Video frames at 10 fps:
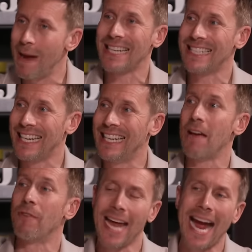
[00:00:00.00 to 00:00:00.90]
best
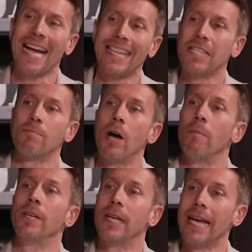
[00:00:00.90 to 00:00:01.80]
eleven at this
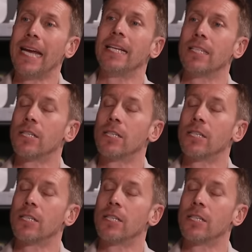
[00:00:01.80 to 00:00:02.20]
moment in